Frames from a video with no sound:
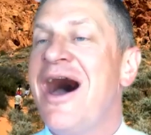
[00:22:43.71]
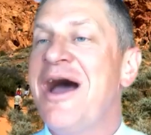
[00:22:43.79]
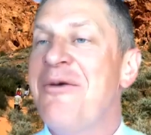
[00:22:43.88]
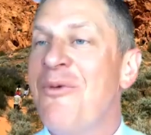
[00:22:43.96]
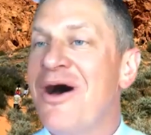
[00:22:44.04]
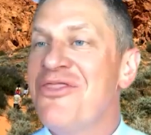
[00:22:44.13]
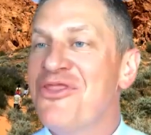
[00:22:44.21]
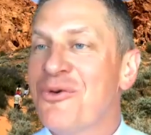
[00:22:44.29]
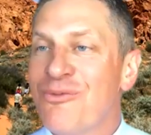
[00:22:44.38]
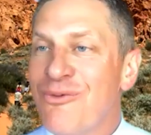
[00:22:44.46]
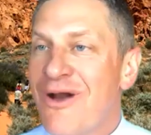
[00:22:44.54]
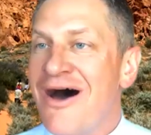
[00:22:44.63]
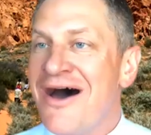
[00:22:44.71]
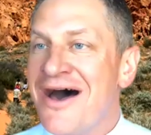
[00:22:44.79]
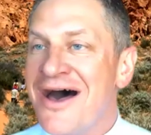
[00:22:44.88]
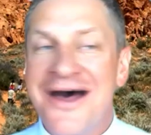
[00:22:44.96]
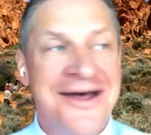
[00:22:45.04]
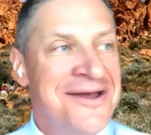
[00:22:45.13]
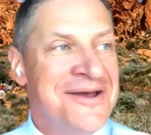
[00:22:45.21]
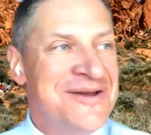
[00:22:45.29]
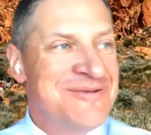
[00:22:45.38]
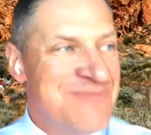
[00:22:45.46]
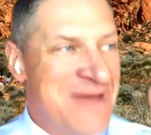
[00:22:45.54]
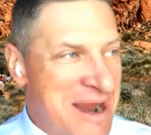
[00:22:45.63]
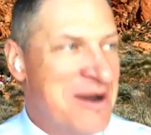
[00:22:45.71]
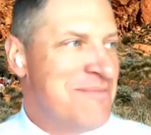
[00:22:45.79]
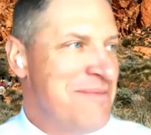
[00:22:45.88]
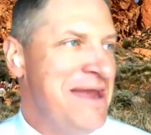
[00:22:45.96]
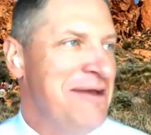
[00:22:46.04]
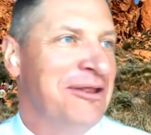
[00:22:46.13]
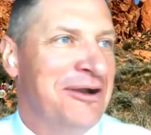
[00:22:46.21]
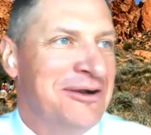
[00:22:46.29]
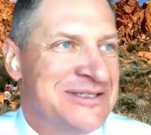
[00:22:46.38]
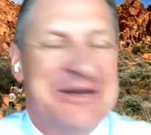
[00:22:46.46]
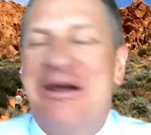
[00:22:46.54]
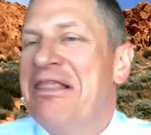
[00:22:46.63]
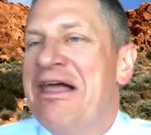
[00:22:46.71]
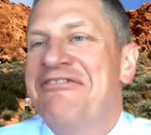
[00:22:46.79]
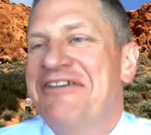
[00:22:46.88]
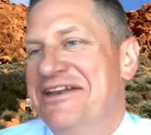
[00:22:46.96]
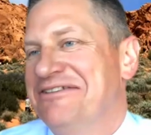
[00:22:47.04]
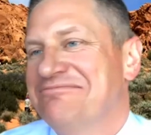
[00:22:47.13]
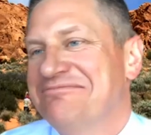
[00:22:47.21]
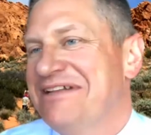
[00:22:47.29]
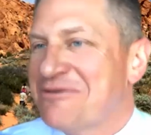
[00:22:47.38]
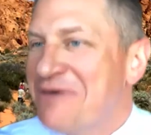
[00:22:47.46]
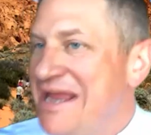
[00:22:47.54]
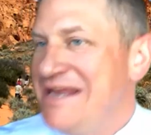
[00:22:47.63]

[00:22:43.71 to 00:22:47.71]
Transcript: I want the raw Erin Mehler. So I love it. That's guys,